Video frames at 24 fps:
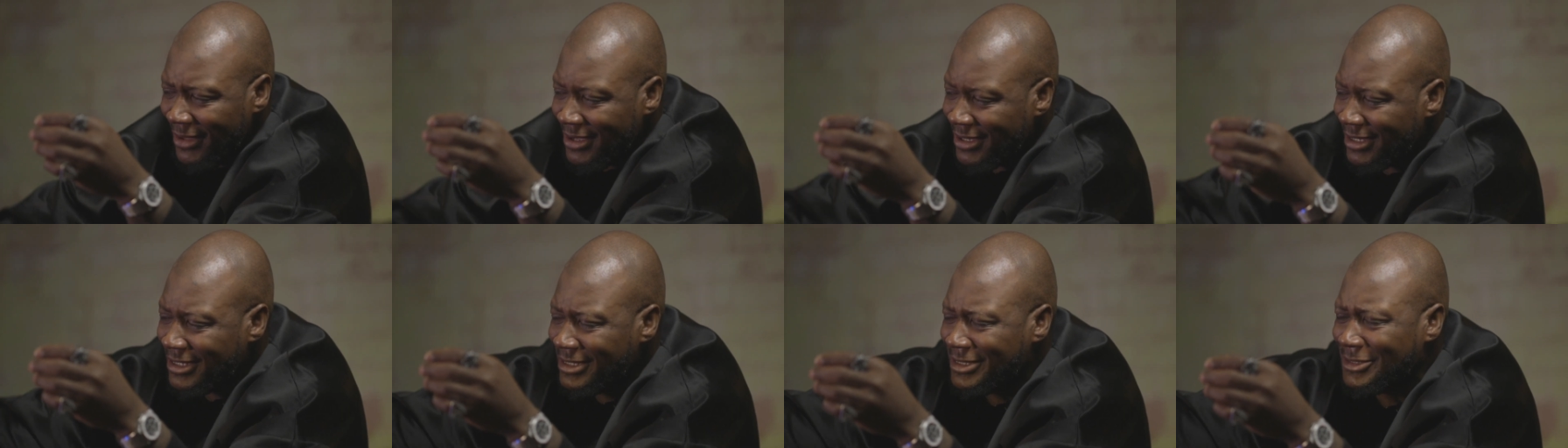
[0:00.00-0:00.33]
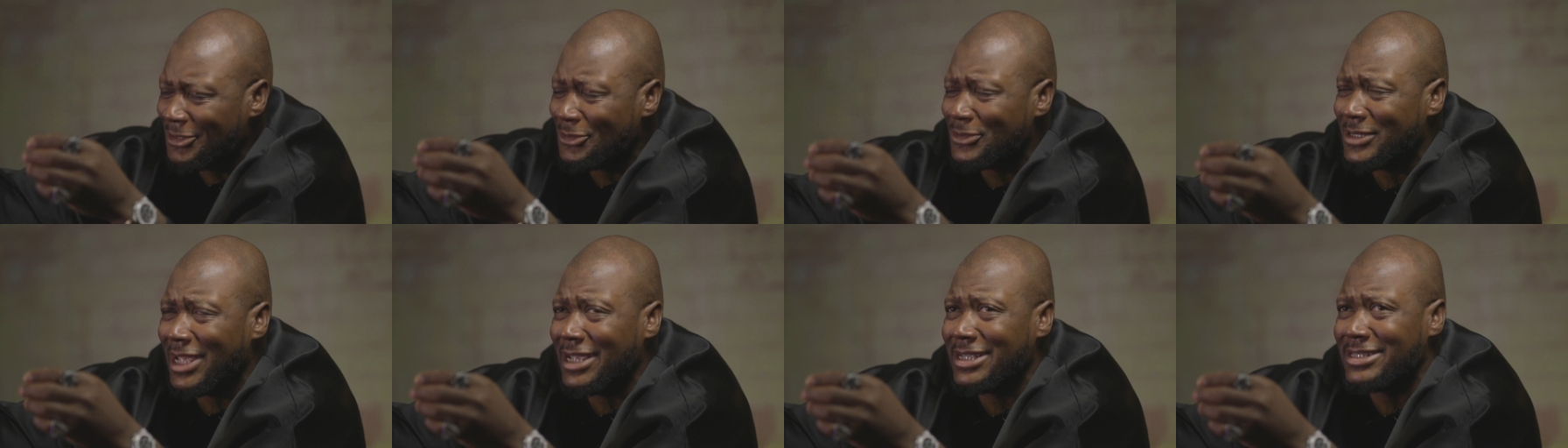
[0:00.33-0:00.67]
You can
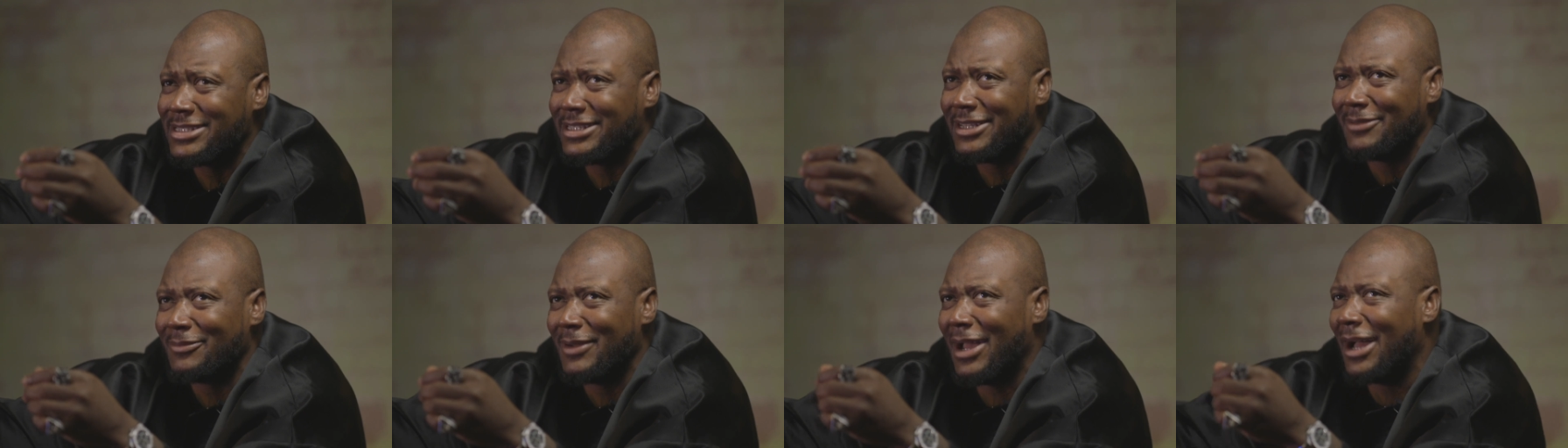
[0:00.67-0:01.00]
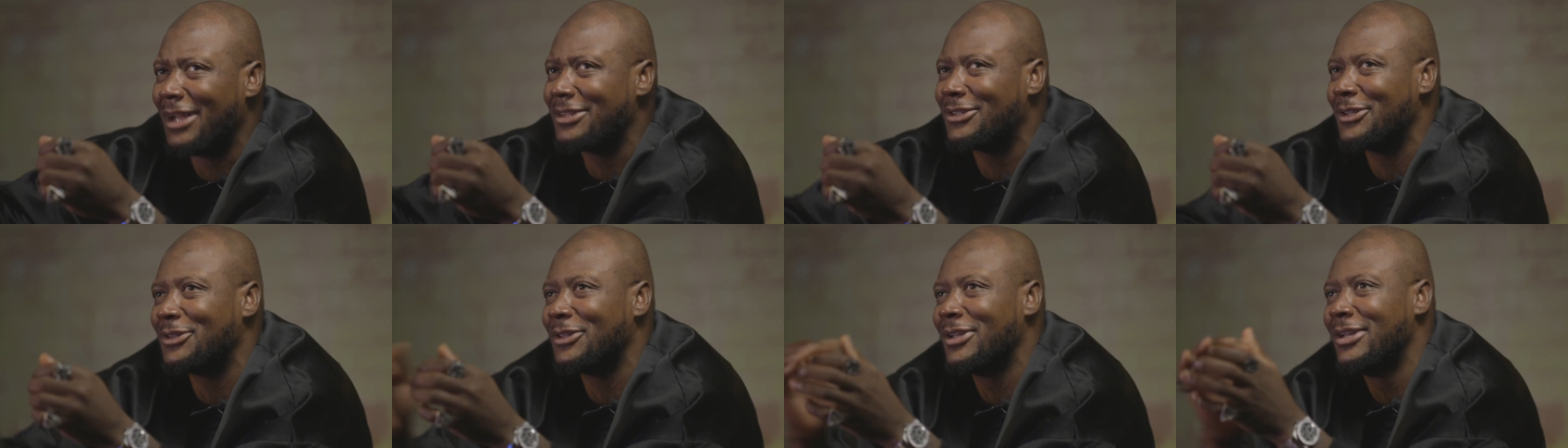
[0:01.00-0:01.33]
still taste it, man.
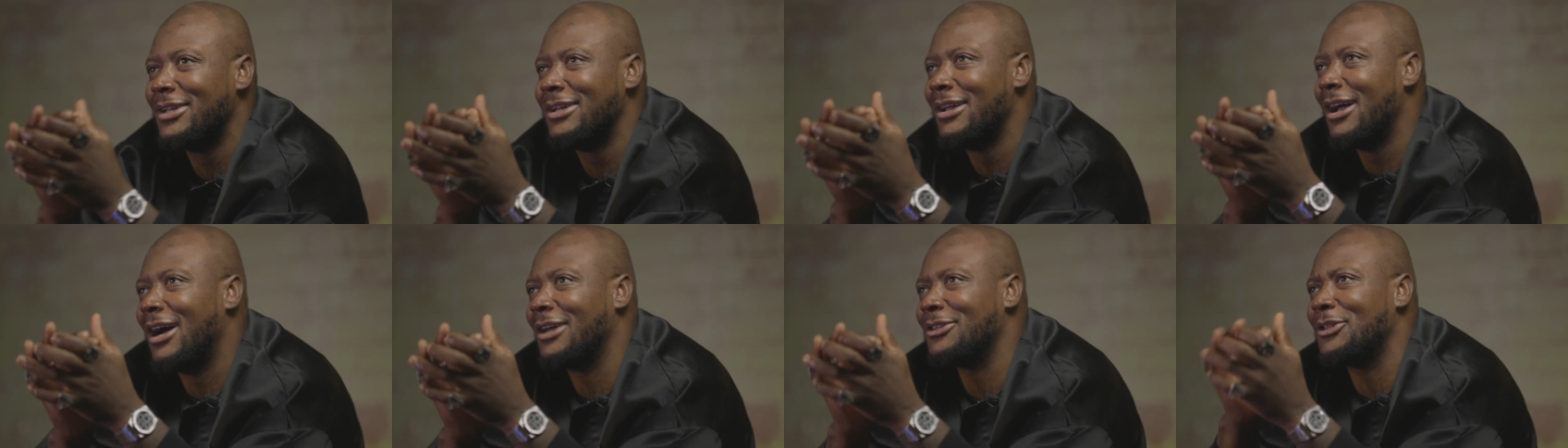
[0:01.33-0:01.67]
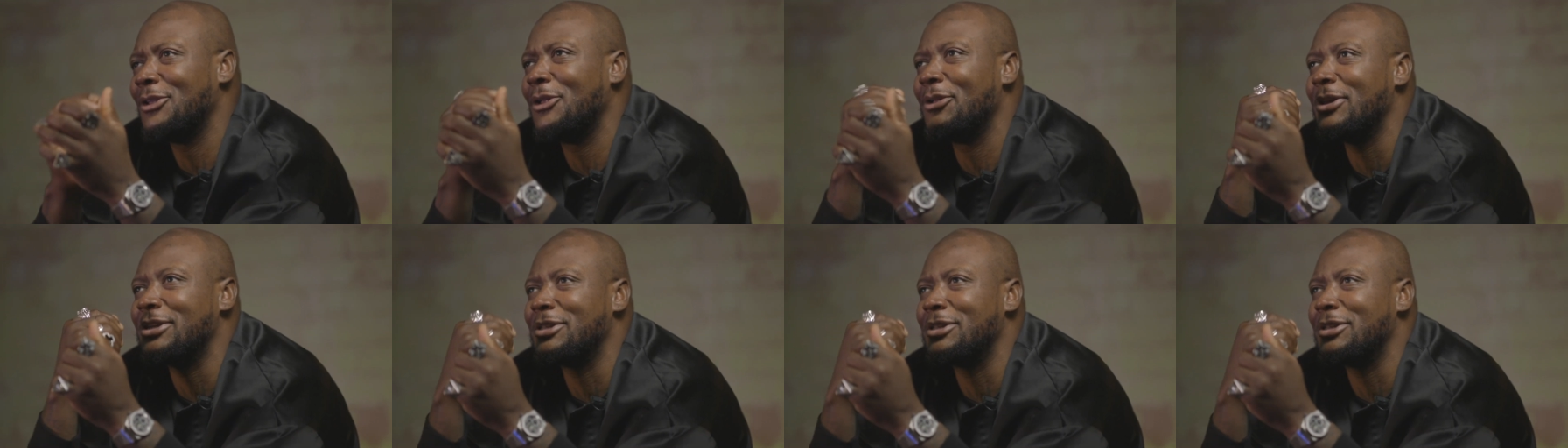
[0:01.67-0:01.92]
I don't, I don't know.